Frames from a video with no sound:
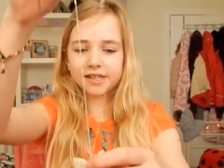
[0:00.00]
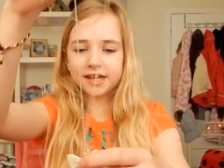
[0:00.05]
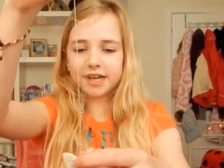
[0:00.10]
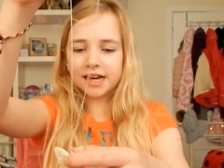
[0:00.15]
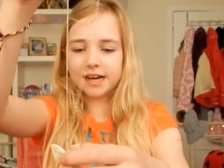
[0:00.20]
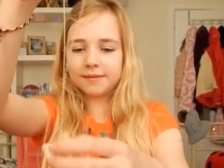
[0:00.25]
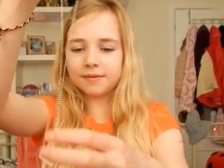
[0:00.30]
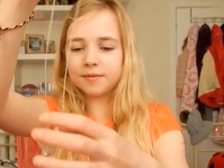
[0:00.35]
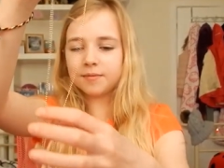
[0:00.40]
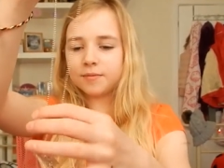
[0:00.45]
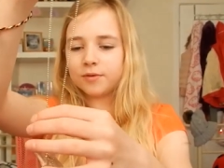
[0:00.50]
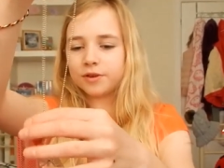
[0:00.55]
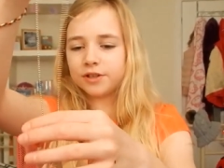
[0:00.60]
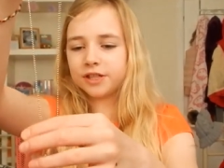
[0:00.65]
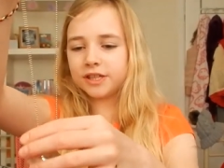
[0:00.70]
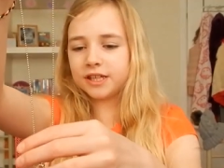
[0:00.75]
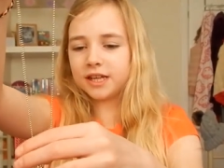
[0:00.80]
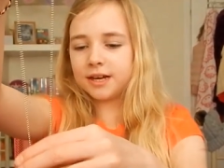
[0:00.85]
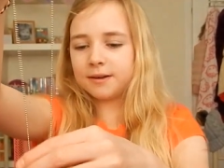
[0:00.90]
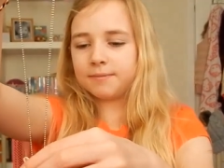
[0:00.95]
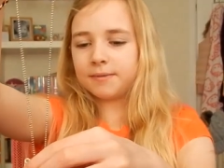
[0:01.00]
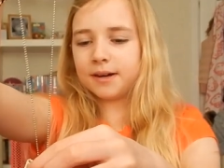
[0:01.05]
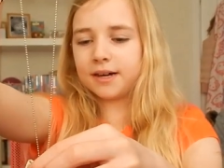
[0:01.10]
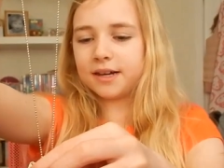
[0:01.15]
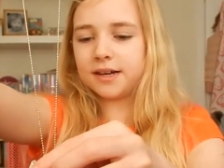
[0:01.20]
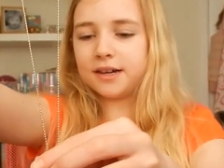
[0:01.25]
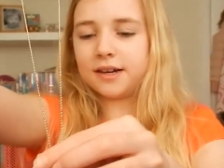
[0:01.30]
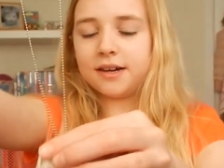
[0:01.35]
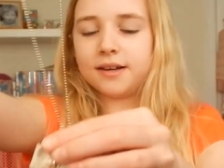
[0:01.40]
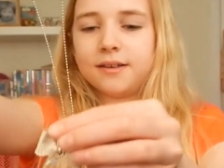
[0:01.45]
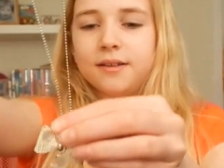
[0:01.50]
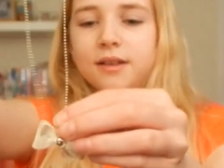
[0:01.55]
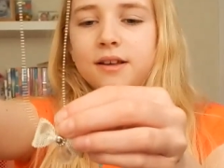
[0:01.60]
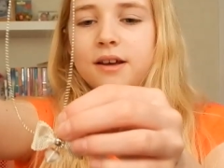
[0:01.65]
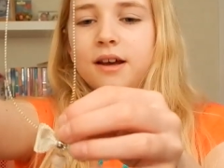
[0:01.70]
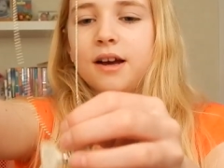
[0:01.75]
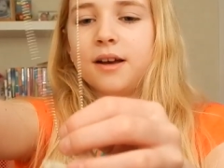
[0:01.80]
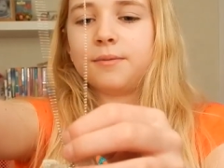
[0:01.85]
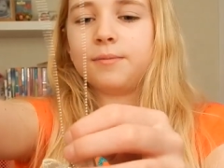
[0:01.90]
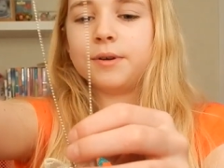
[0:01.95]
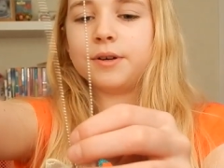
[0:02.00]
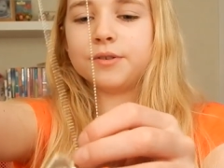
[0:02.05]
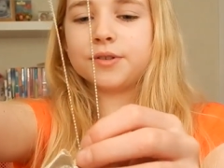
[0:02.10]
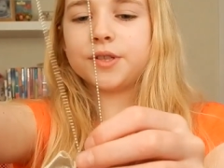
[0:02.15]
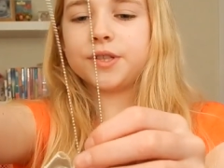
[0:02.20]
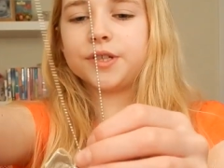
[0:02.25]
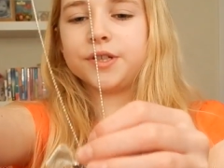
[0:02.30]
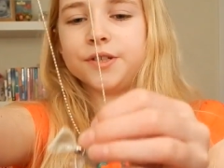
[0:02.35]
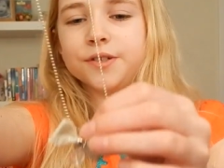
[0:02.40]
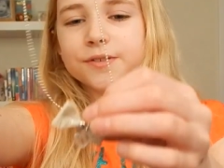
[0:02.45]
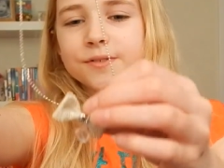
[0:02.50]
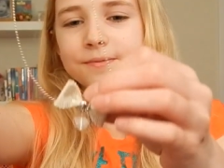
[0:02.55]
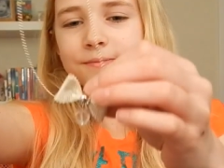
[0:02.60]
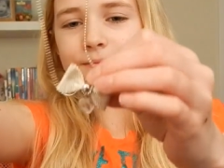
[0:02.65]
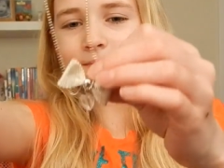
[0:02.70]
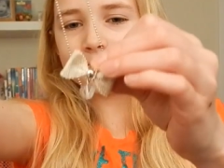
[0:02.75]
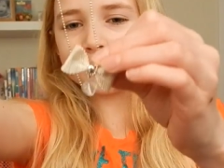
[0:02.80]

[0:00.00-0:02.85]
I haven't worn it yet but I, I will soon.